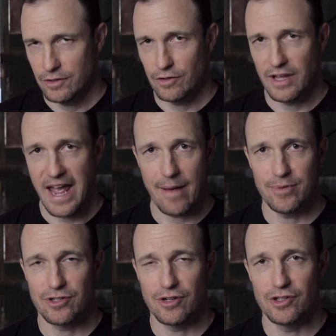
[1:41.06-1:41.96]
So the
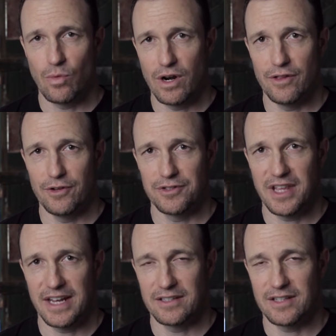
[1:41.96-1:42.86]
aperture is one of those
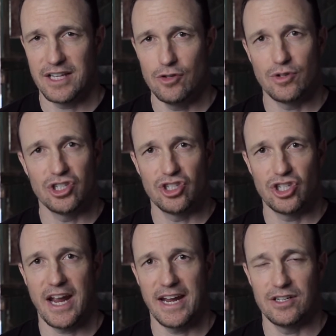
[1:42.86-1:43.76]
things that you can
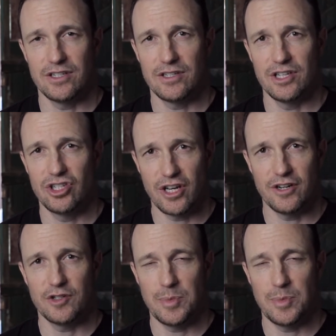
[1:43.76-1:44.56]
change. The shutter